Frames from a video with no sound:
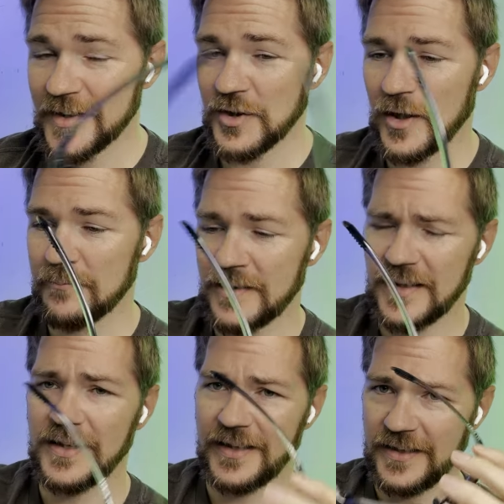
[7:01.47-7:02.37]
the job
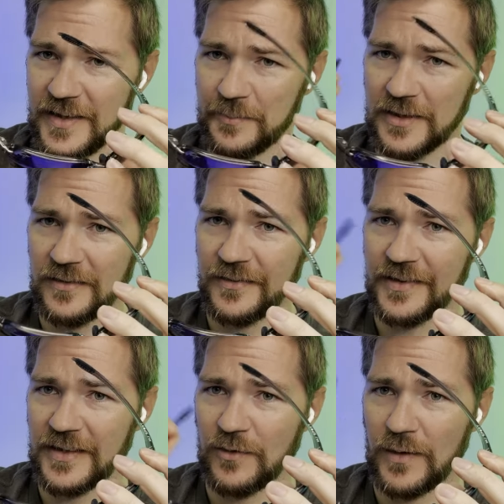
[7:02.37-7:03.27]
done. Again, this material's
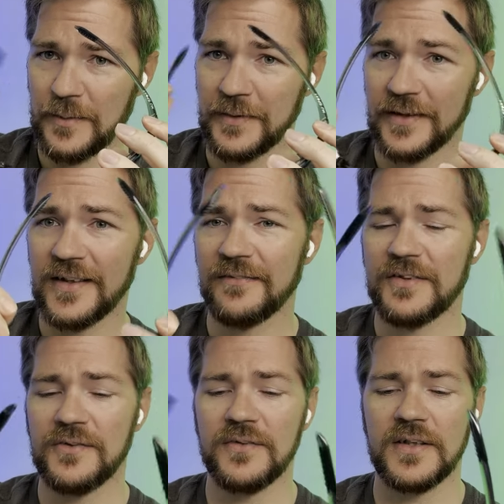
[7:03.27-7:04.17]
got quite a bit of give
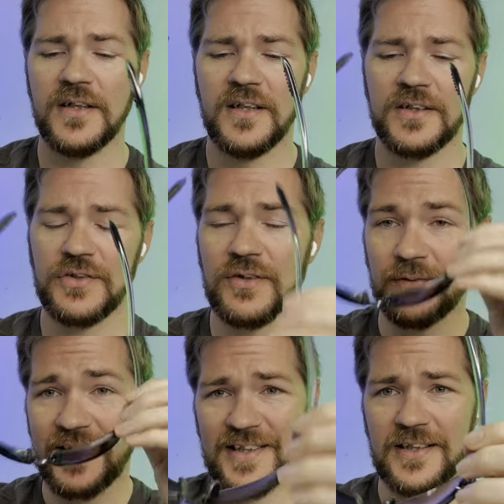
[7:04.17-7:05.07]
to it. You don't
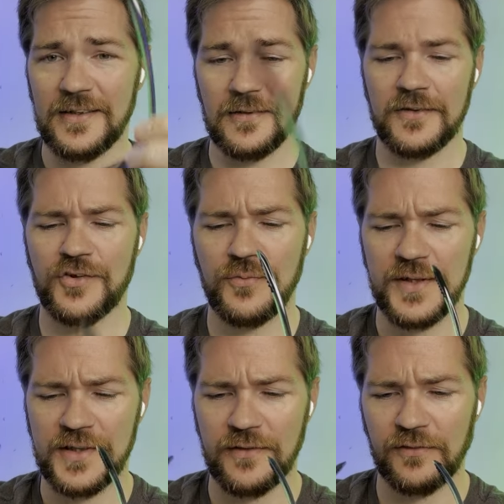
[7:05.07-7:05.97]
want to sit here and
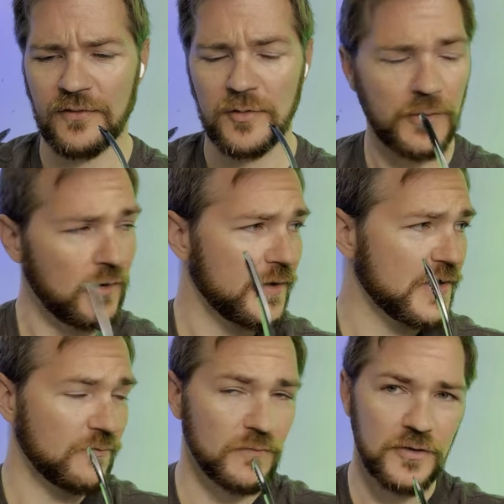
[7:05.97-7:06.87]
twist and throw them across
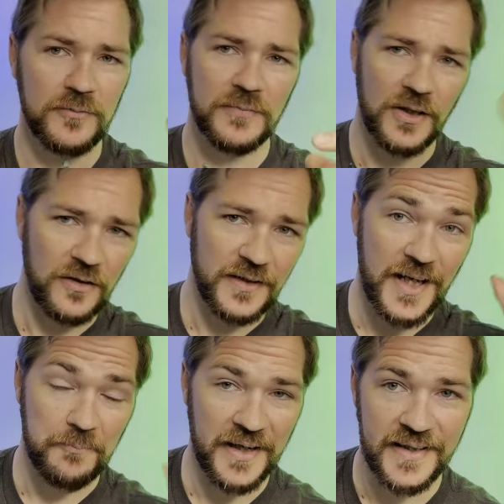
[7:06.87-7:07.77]
the room and all
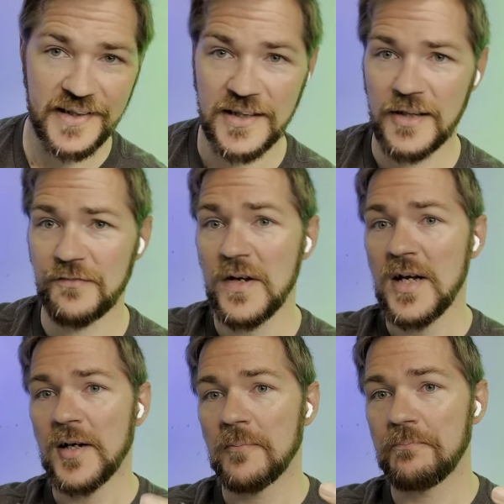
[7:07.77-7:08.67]
that bad stuff,
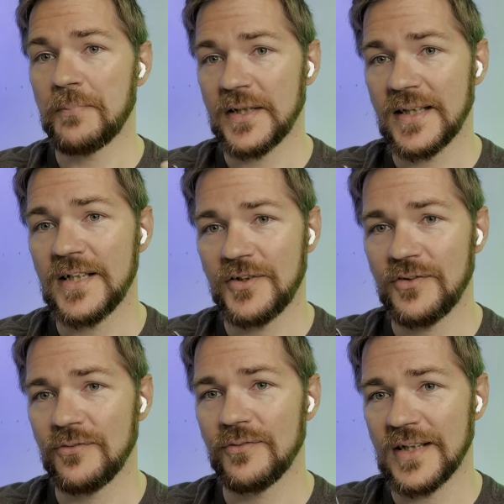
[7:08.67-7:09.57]
but they
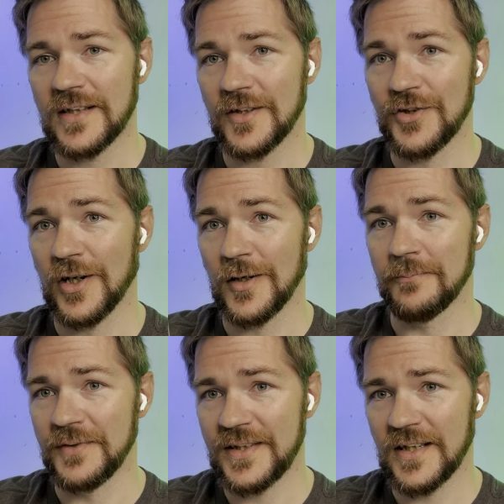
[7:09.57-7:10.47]
do get the job
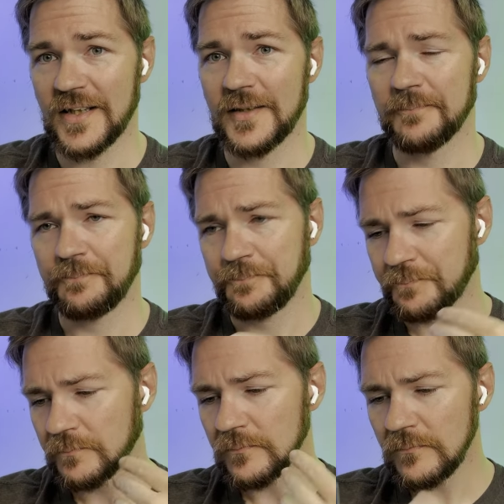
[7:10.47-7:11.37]
done.
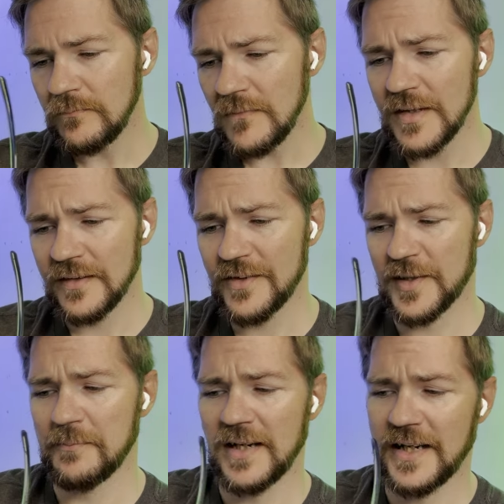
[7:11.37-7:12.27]
There's
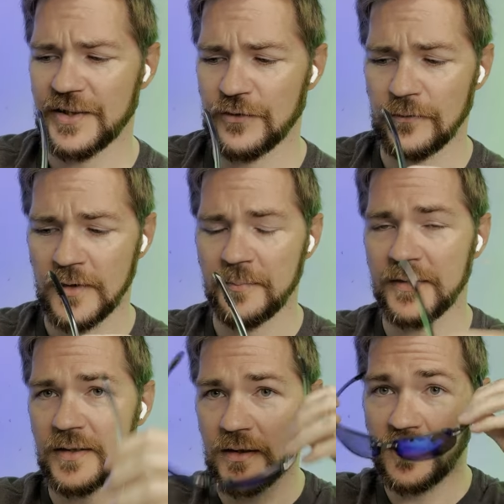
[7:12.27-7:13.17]
some nice grip
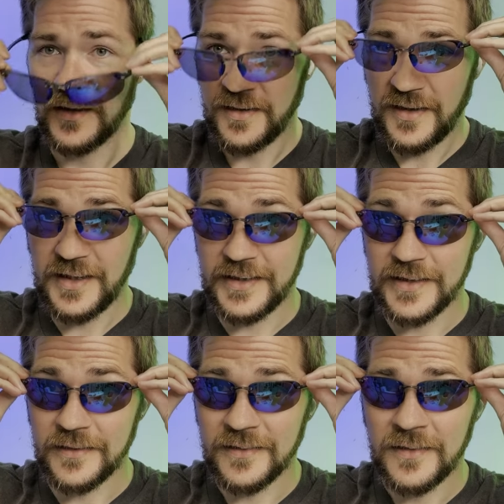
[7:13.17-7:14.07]
there. And again,